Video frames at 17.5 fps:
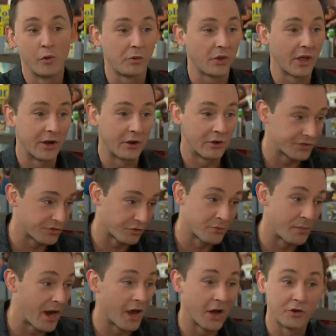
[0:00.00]
of players through
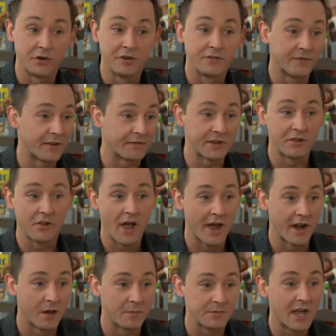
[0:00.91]
my 150
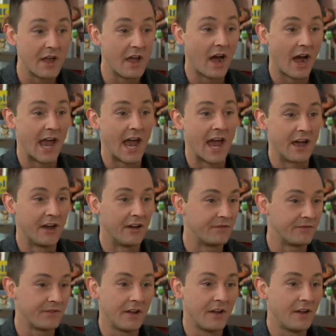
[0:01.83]
lineups. I
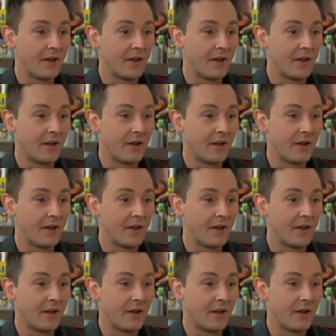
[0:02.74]
have